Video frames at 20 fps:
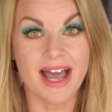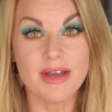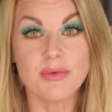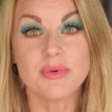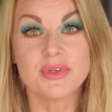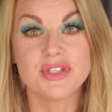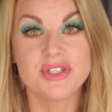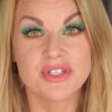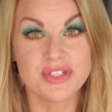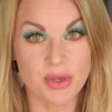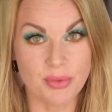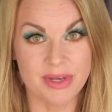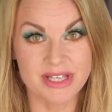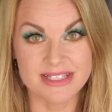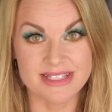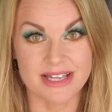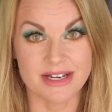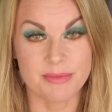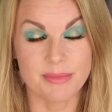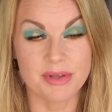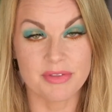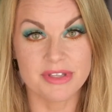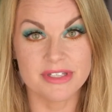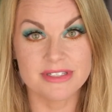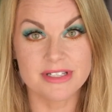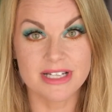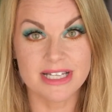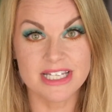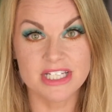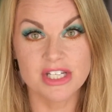I was so excited about this
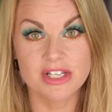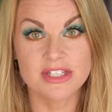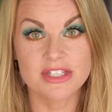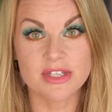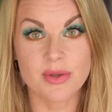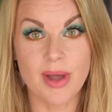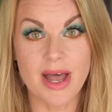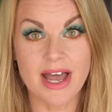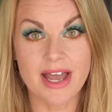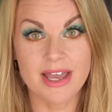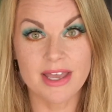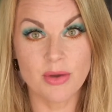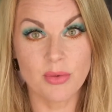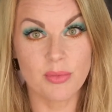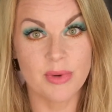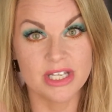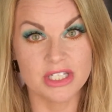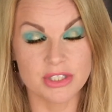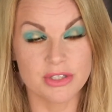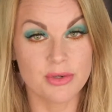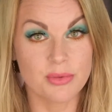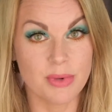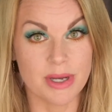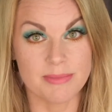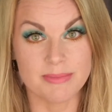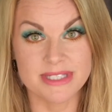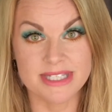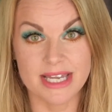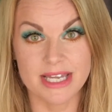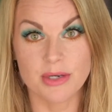collection, so I went to the
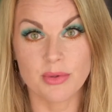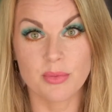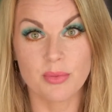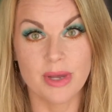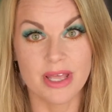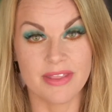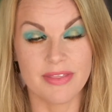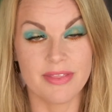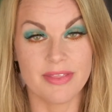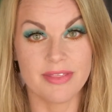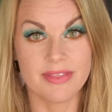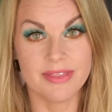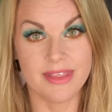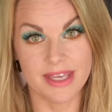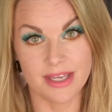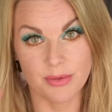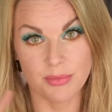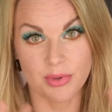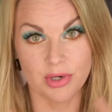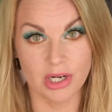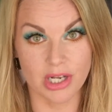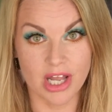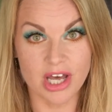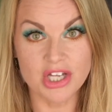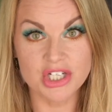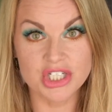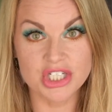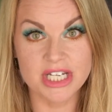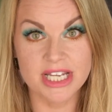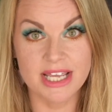website when they were
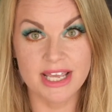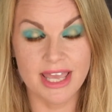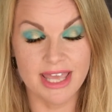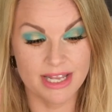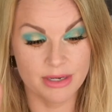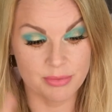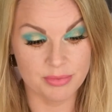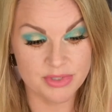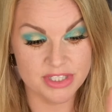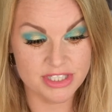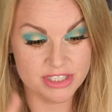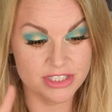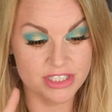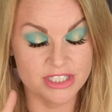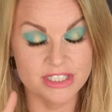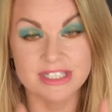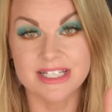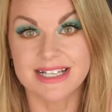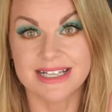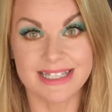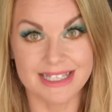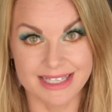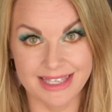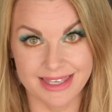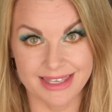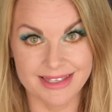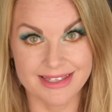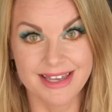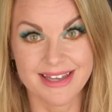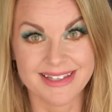launching and was just
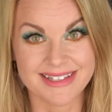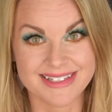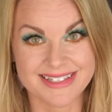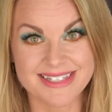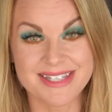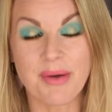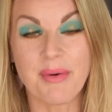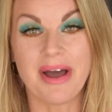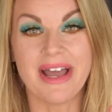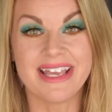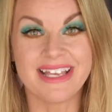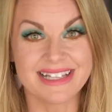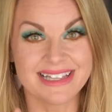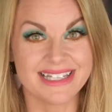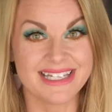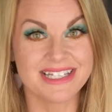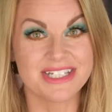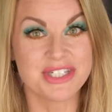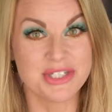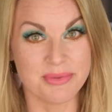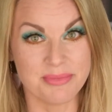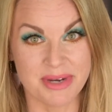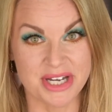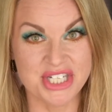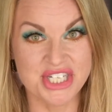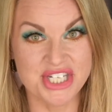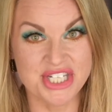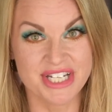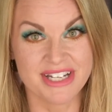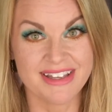clicking. So I clicked too
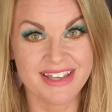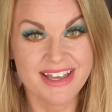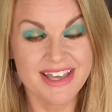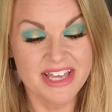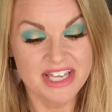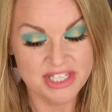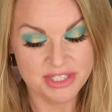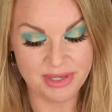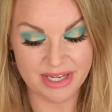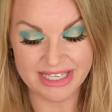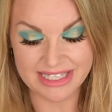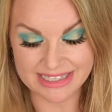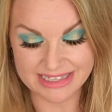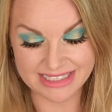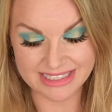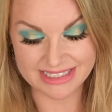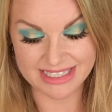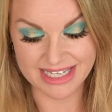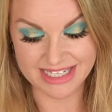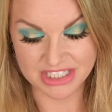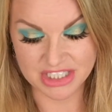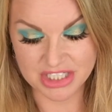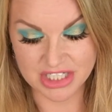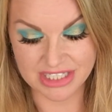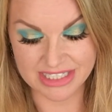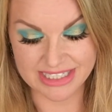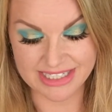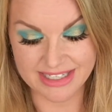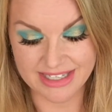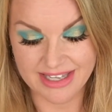much. So I clicked,
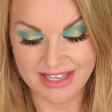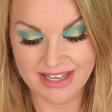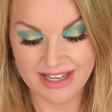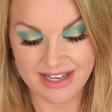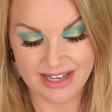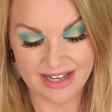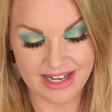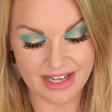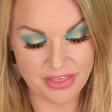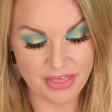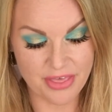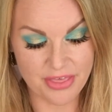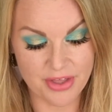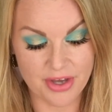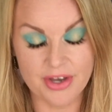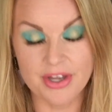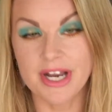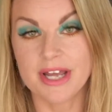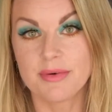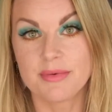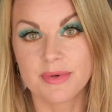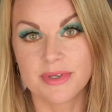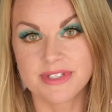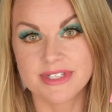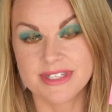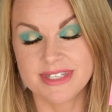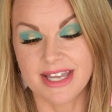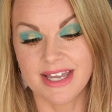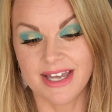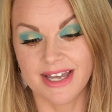actually, I thought I
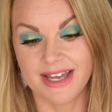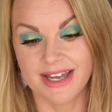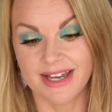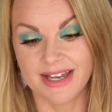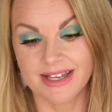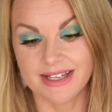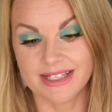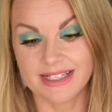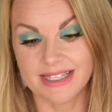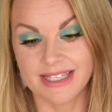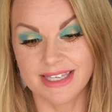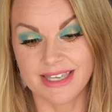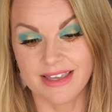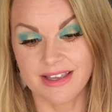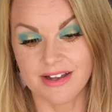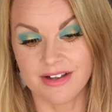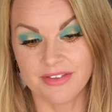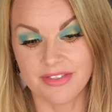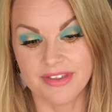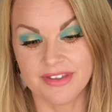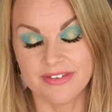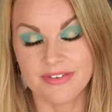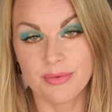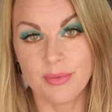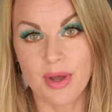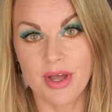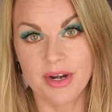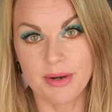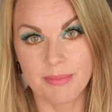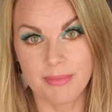was clicking on this
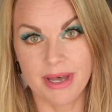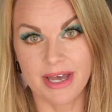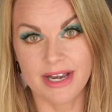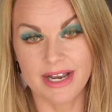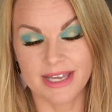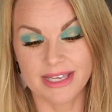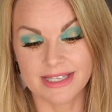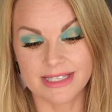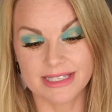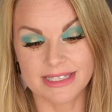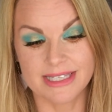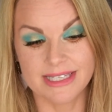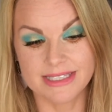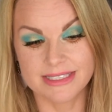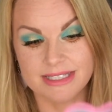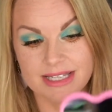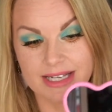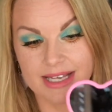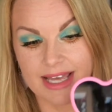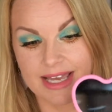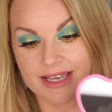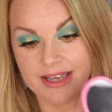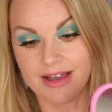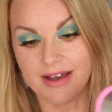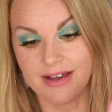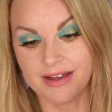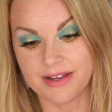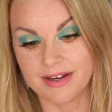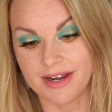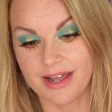one, but I clicked like
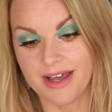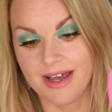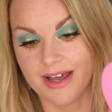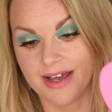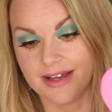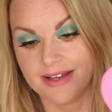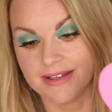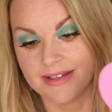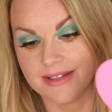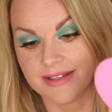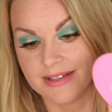on a